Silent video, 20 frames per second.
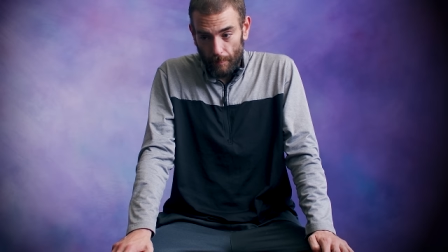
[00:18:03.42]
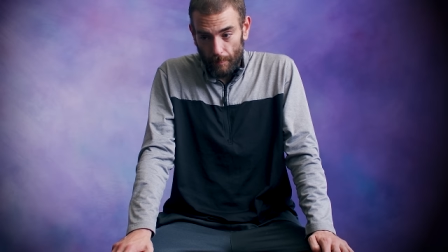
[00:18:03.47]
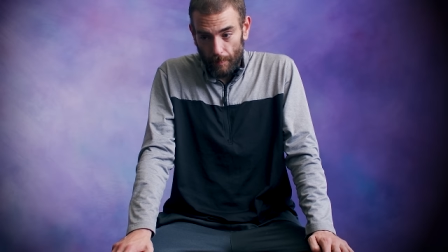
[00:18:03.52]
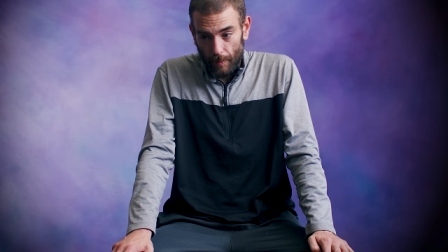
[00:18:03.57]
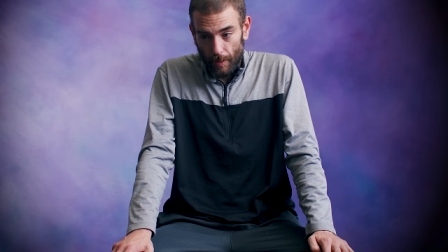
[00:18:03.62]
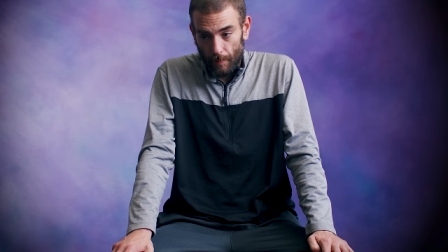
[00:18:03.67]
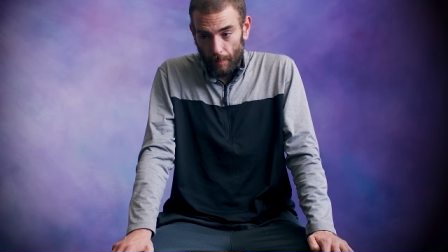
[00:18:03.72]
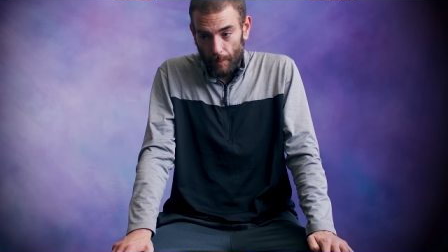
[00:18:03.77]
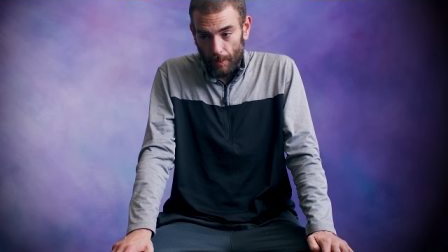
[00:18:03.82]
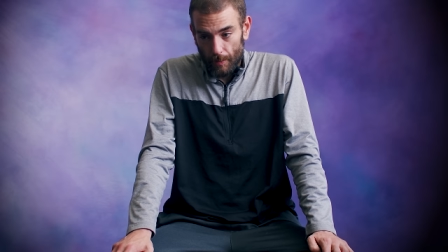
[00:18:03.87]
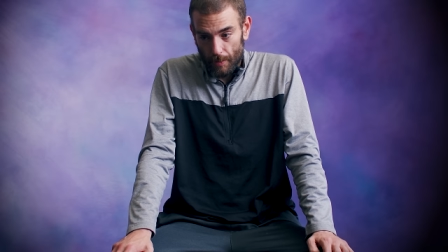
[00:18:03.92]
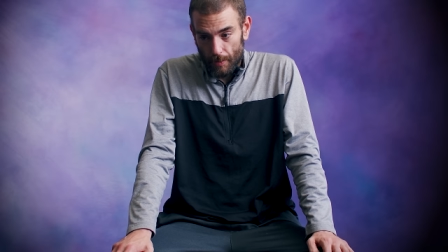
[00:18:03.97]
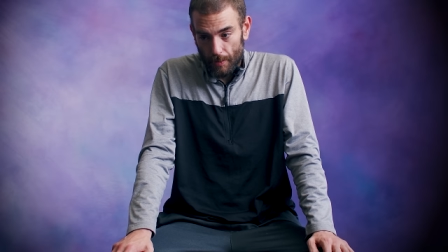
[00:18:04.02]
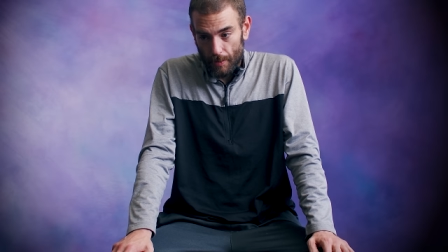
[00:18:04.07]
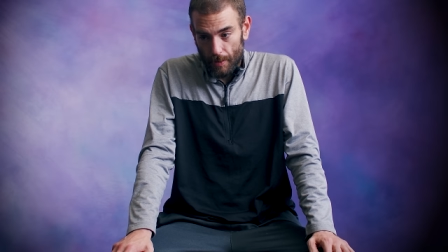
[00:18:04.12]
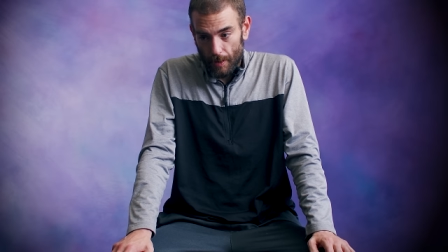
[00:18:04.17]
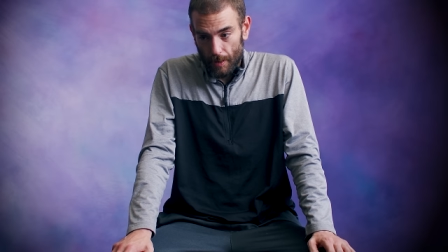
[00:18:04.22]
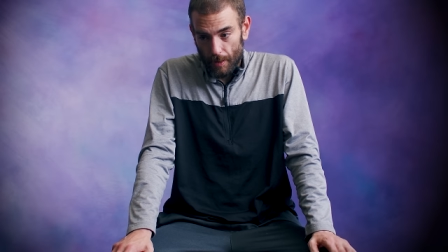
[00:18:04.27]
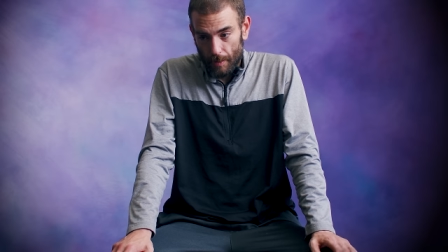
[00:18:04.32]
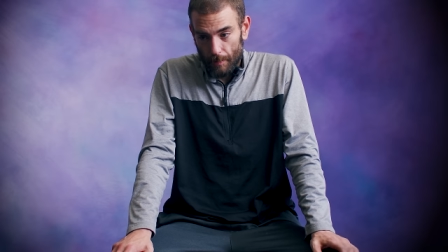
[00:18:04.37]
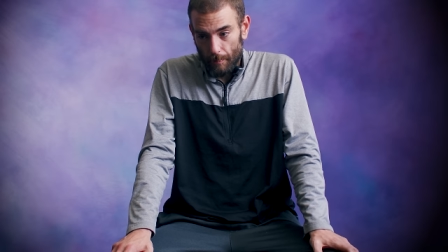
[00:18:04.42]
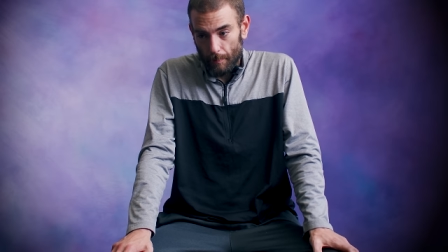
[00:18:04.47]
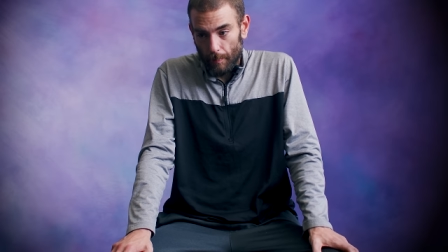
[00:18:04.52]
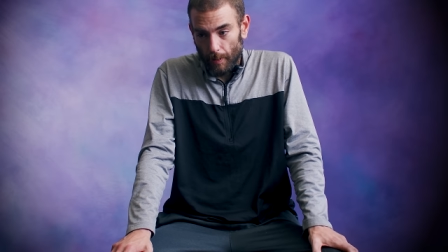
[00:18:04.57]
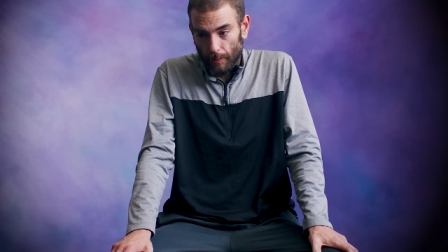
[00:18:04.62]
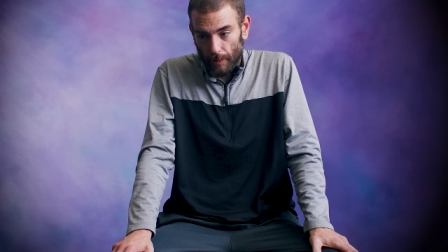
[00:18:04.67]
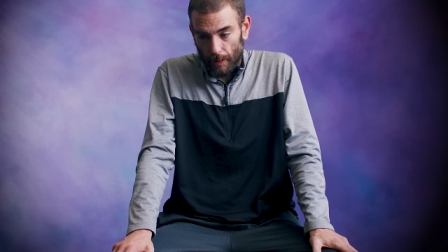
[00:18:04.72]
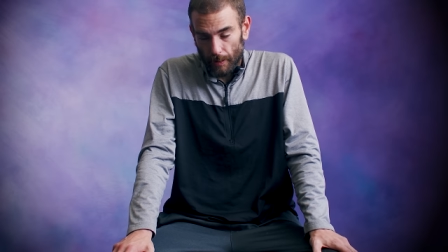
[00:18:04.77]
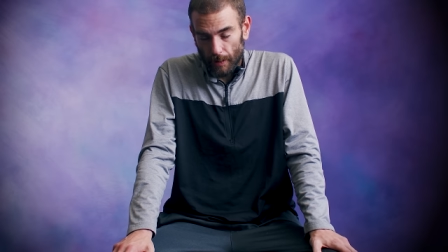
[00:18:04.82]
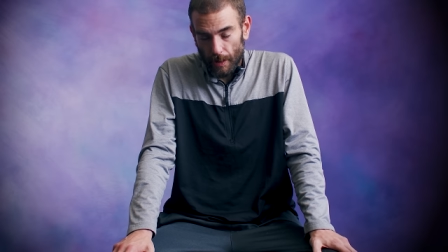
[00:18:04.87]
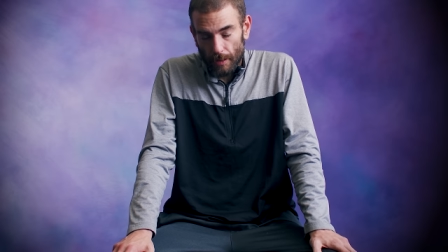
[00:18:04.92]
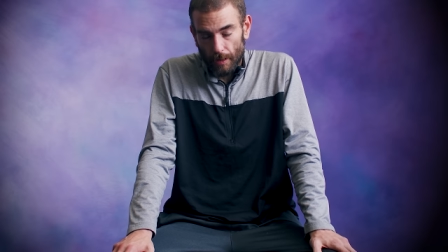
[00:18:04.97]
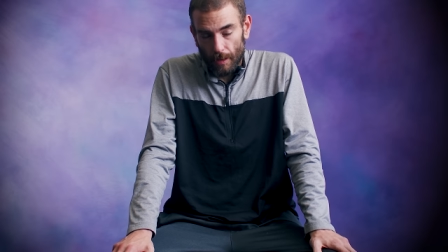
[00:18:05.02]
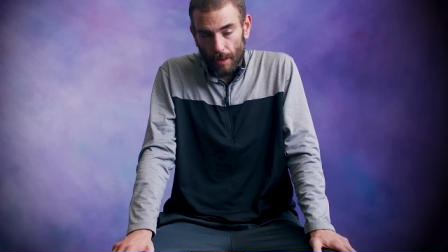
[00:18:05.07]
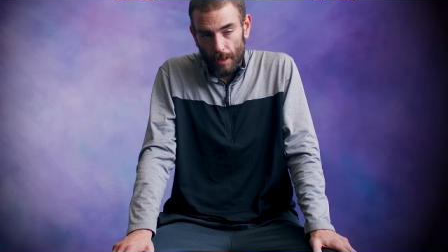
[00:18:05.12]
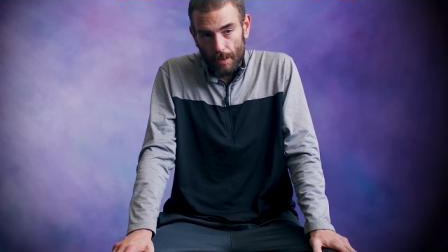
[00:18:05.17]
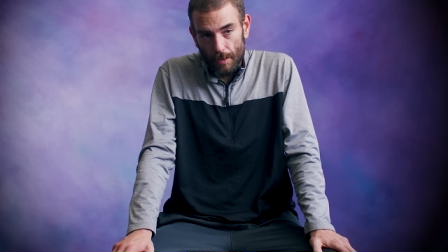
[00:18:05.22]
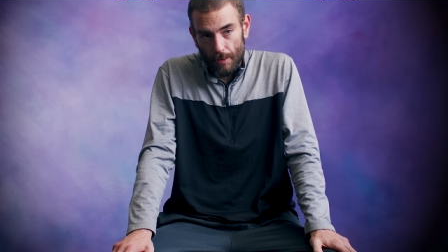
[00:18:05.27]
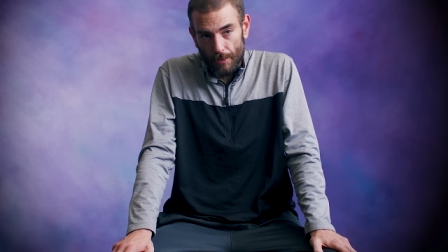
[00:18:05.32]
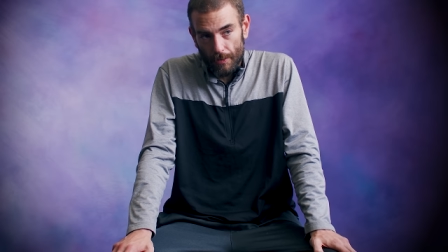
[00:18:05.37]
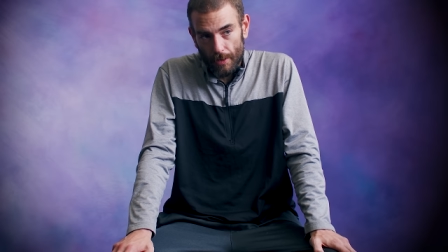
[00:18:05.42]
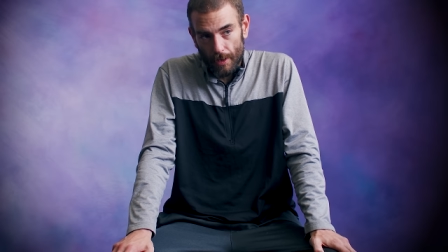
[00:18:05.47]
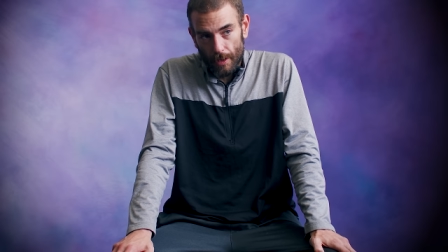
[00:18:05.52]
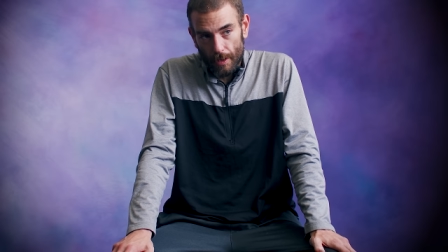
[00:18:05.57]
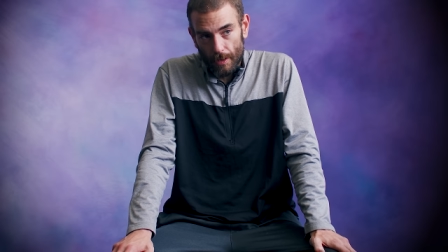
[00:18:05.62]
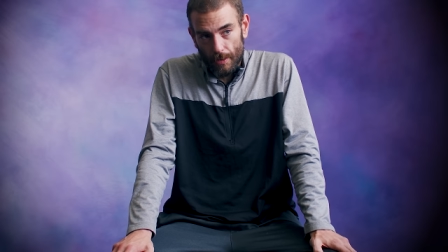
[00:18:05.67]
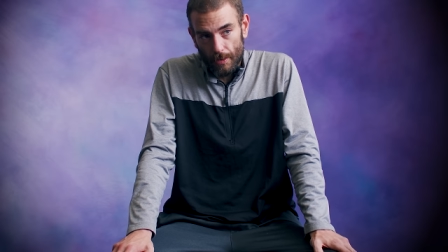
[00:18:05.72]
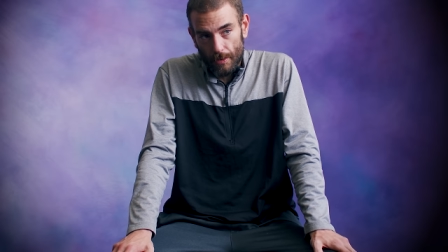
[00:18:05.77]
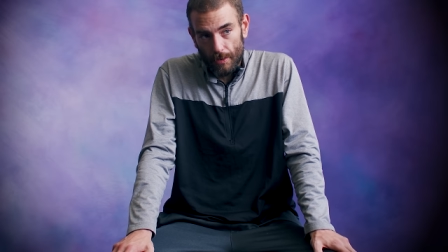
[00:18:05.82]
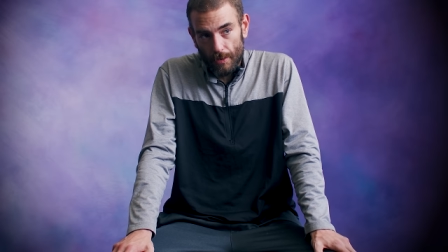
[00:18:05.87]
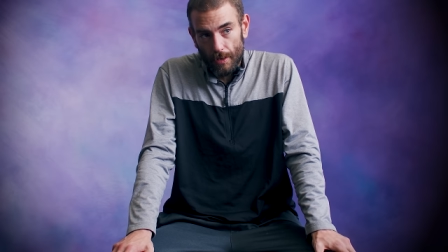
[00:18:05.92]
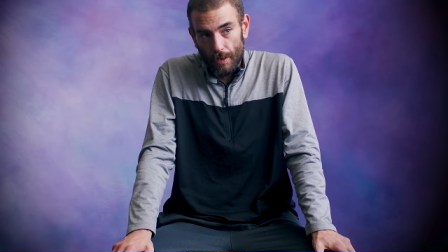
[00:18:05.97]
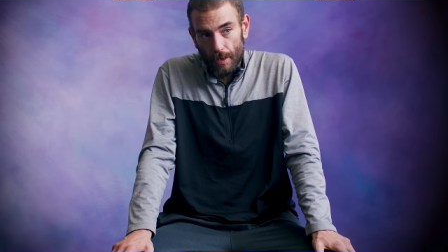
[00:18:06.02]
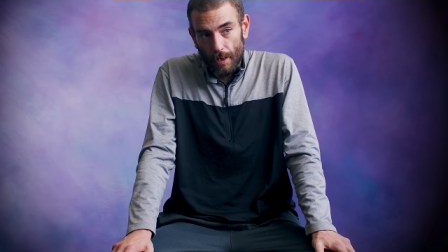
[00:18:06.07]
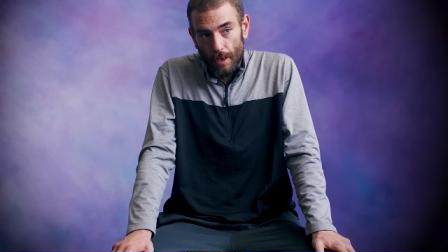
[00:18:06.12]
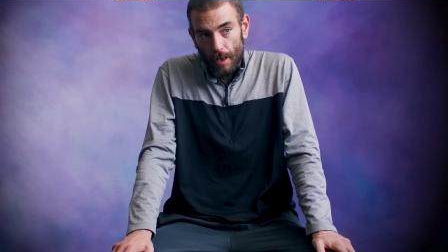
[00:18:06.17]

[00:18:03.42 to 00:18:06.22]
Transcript: almost a malignant narcissist.